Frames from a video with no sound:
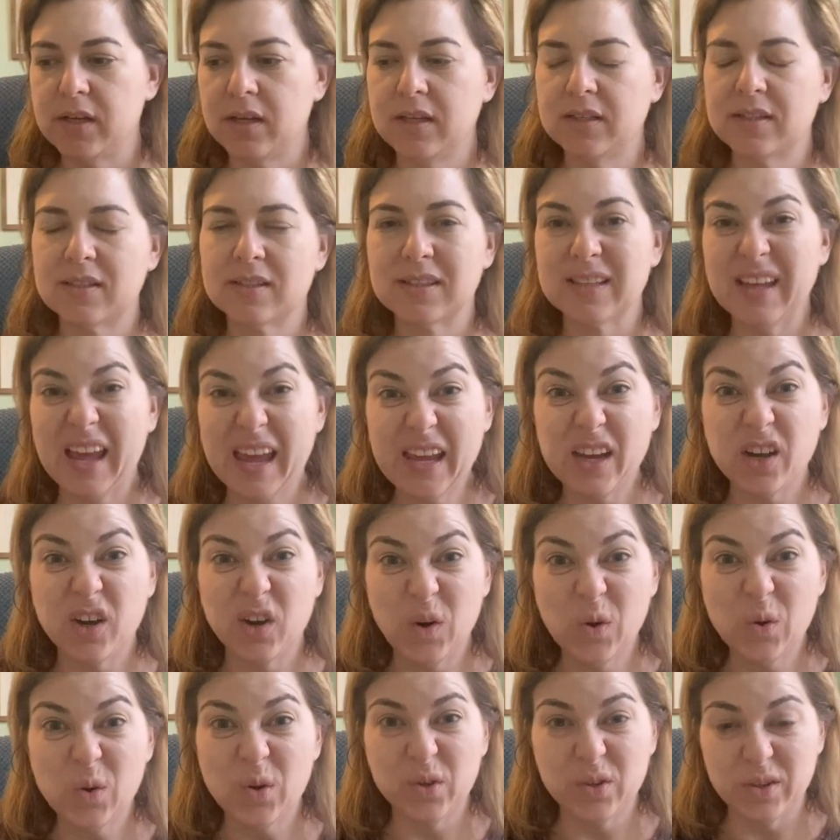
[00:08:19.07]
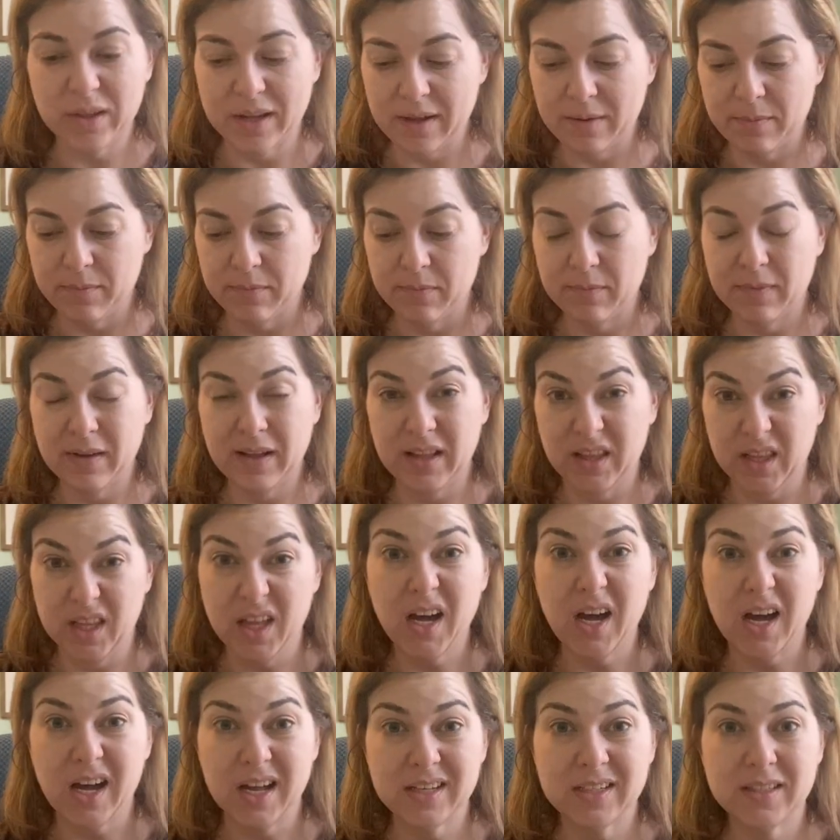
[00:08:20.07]
It's like cocoa lime a
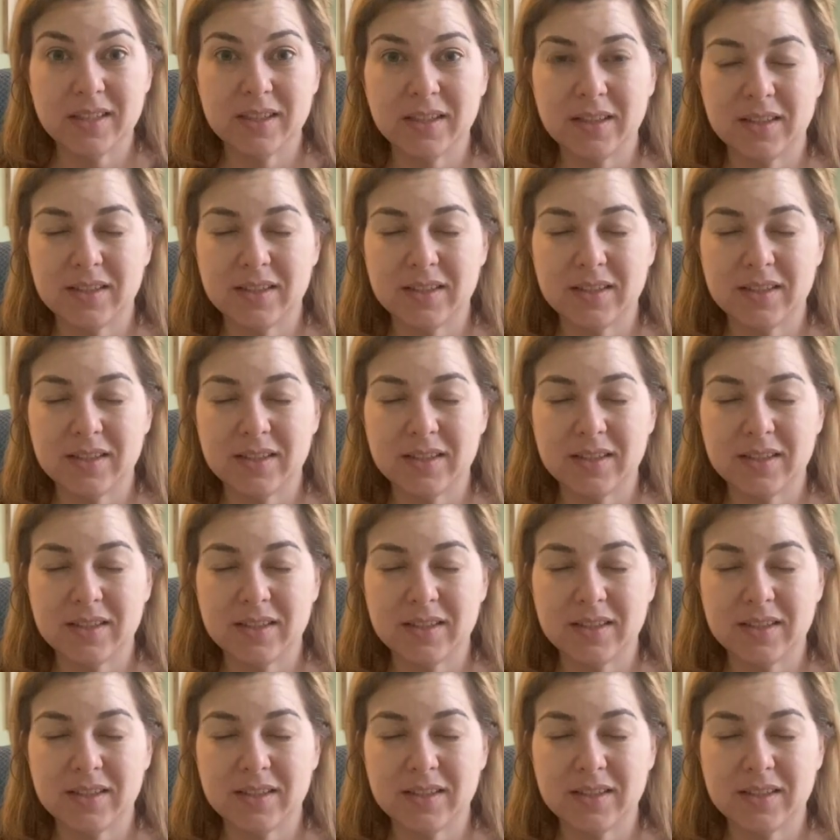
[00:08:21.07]
lot.